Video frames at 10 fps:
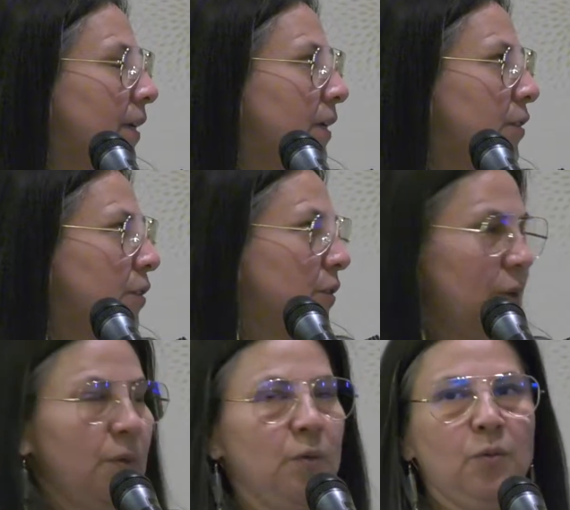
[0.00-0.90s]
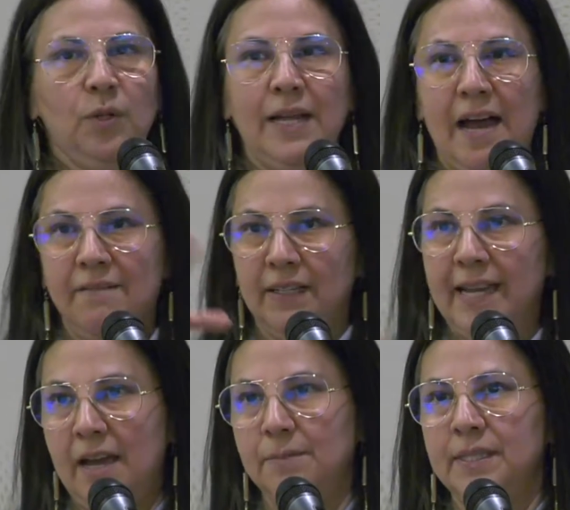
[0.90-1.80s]
And so we'll have a
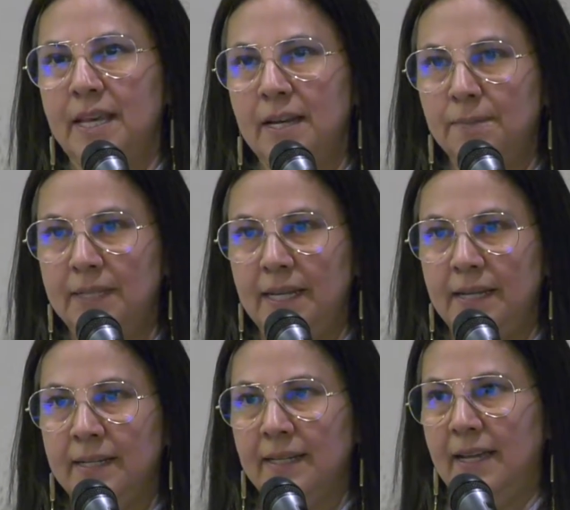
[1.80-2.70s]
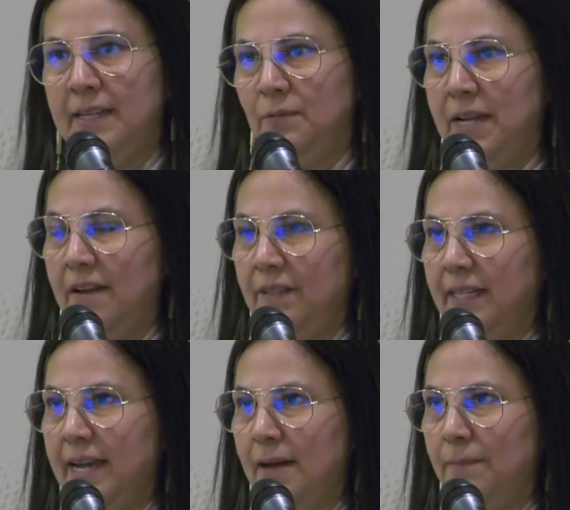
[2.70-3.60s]
camp setup day, and then we have a
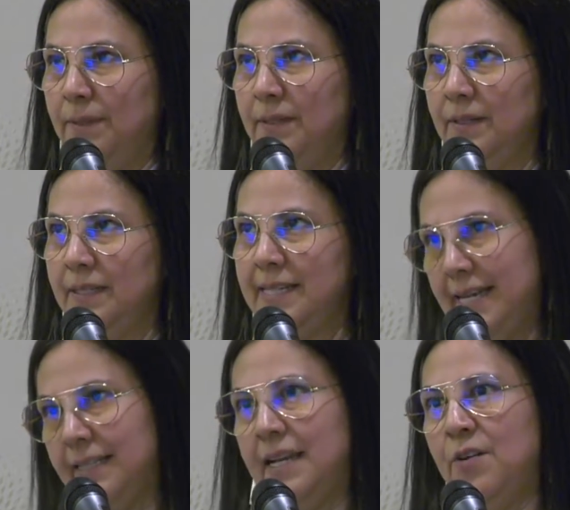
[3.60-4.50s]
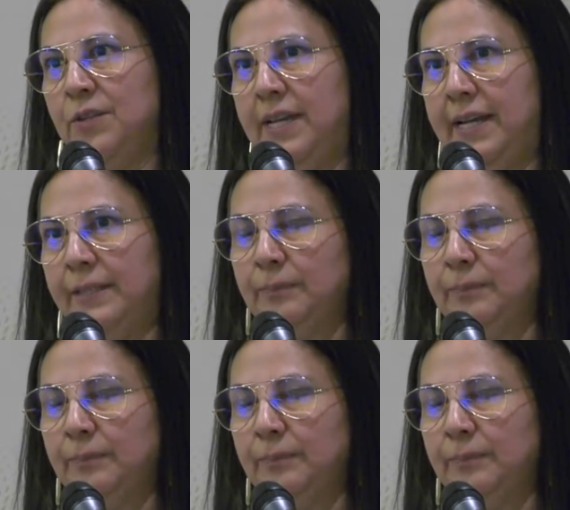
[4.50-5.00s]
camp takedown day.